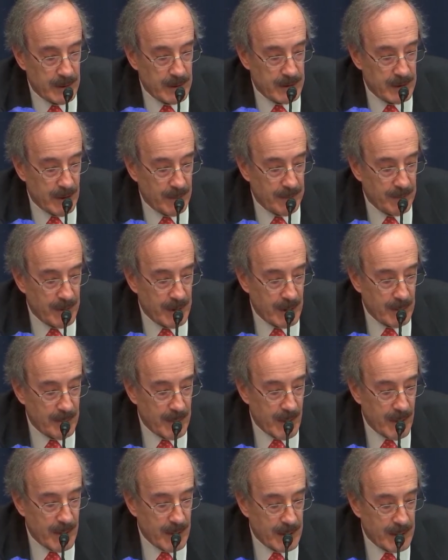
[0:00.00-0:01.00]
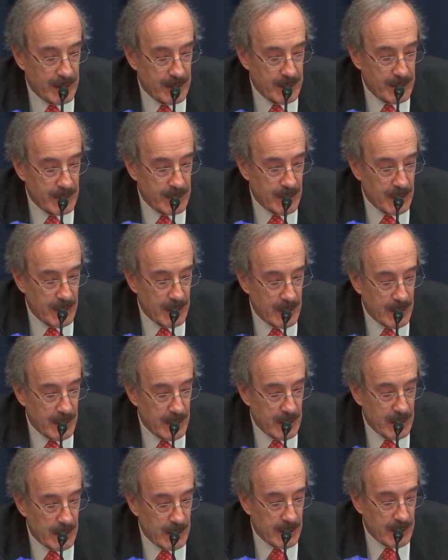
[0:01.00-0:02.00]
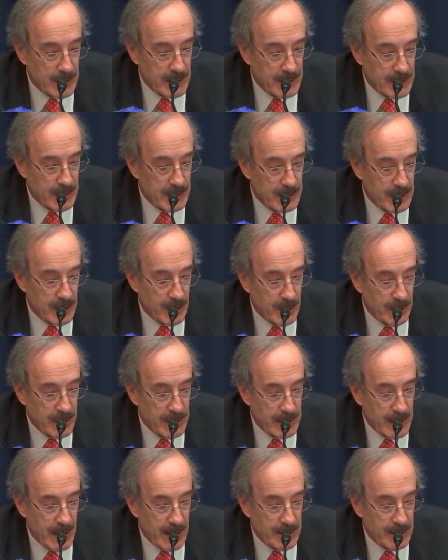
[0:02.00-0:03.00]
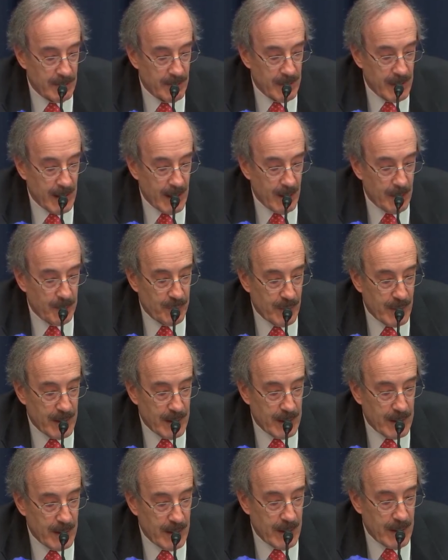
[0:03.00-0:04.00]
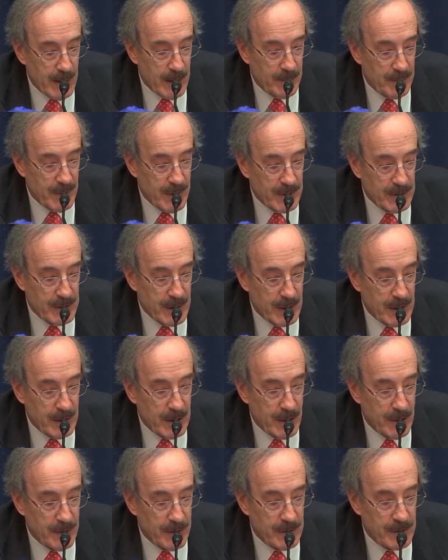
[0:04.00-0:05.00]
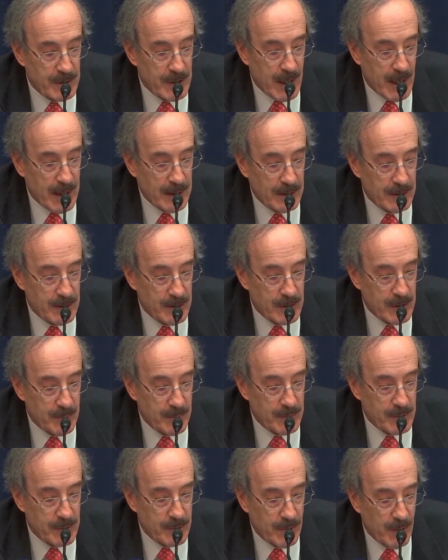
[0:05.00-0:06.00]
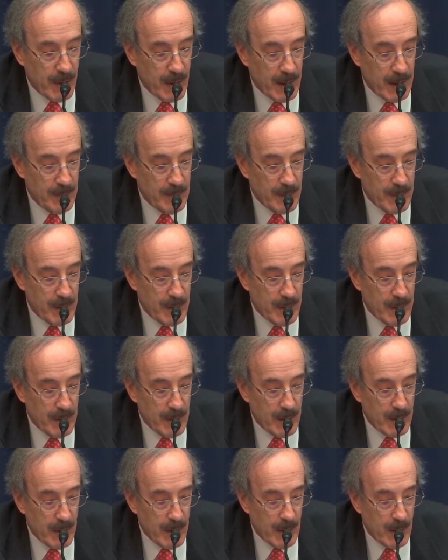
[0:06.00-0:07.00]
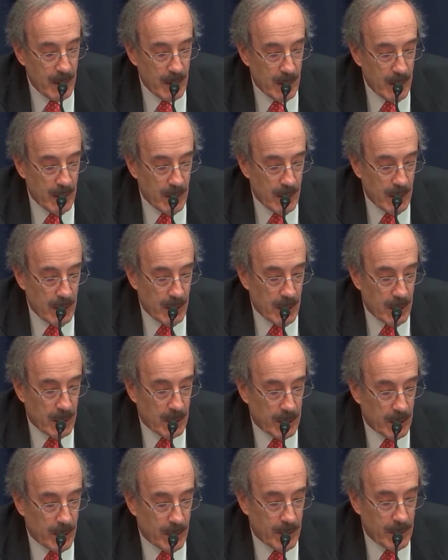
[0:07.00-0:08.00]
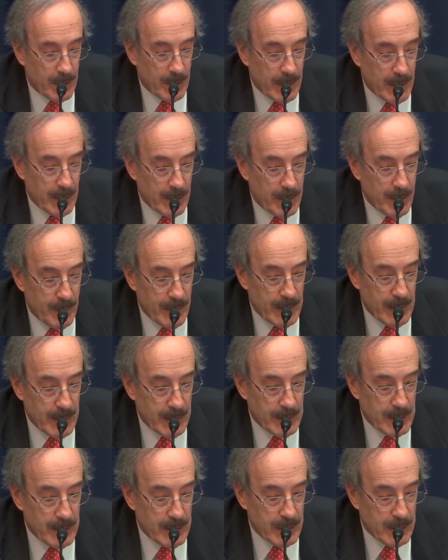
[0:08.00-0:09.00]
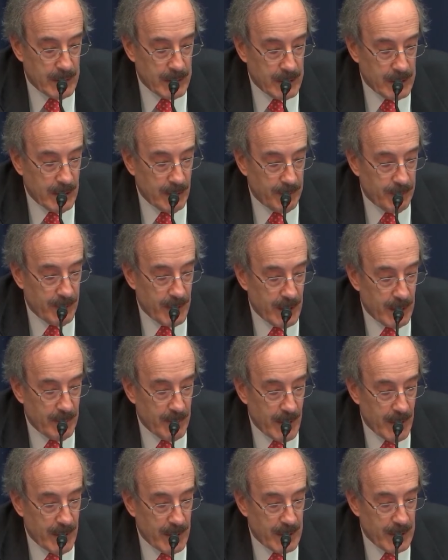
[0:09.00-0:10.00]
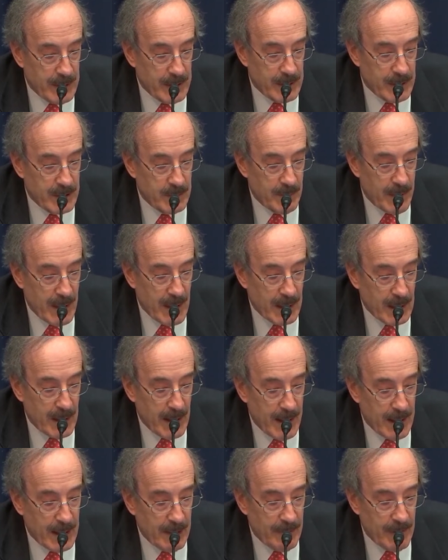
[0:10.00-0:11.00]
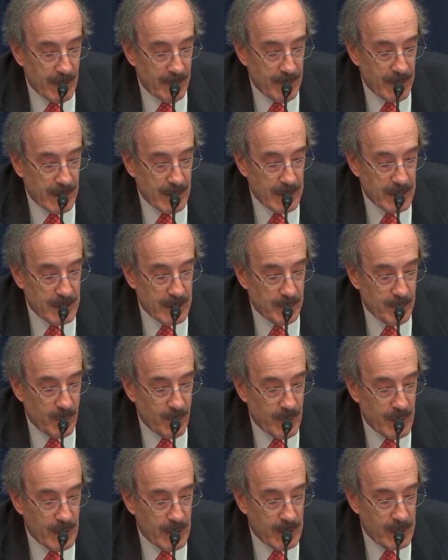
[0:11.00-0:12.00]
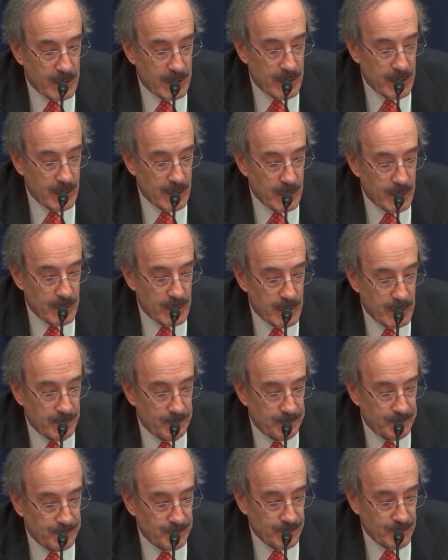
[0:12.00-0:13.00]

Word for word: to suffering Americans. Uh, since the early days of the outbreak, President encouraged doctors to prescribe chloroquine to suffering Americans despite a lack of evidence supporting its use.